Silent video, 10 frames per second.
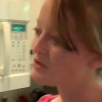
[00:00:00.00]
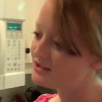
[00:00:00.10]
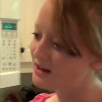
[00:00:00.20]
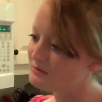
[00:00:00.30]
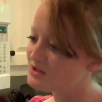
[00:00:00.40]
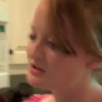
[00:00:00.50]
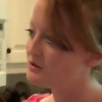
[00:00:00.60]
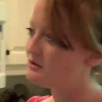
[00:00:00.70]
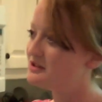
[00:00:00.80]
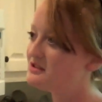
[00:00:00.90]
1 times
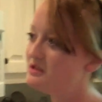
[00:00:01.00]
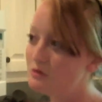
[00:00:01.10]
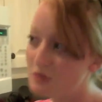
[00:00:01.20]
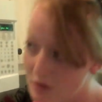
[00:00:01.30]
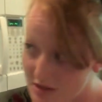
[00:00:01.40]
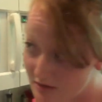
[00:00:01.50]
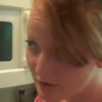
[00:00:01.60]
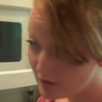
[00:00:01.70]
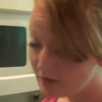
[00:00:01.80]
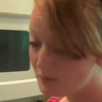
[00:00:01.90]
2 is 2 degrees of
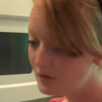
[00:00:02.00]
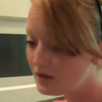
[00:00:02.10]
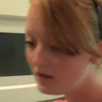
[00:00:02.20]
freedom.